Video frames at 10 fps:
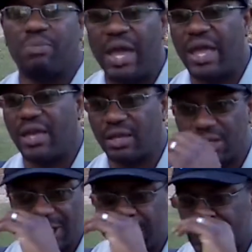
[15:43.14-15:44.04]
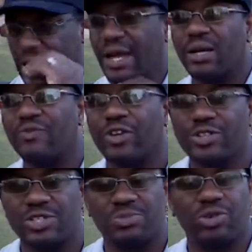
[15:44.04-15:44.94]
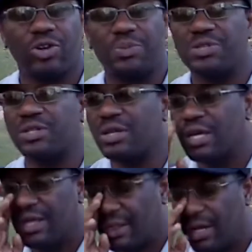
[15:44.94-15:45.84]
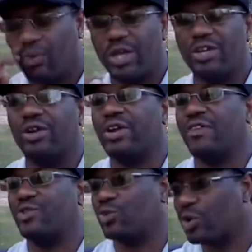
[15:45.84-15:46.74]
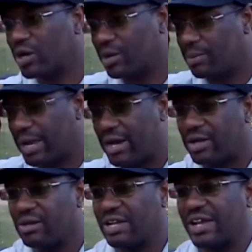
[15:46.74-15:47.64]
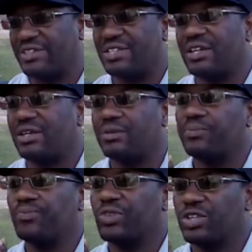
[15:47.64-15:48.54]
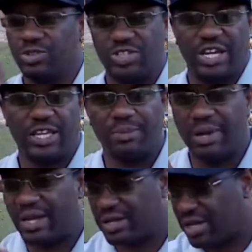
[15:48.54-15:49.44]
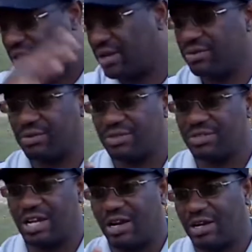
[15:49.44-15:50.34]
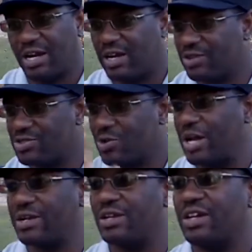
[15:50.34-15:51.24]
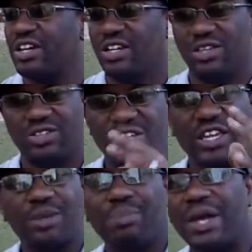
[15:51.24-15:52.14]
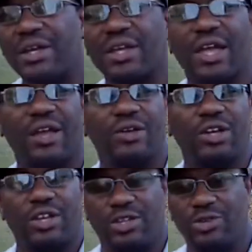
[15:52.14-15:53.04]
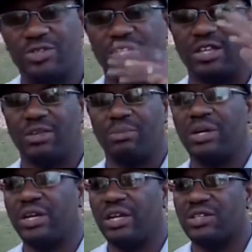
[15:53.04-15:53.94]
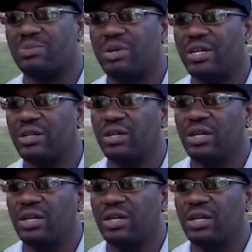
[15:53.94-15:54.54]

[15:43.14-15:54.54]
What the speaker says: bag. Sign up for the subscription. That way you don't have to worry about it. Like I said, you'll check your bank account. Sorry, there I go swatting. You check your bank account, you'll see that the money has been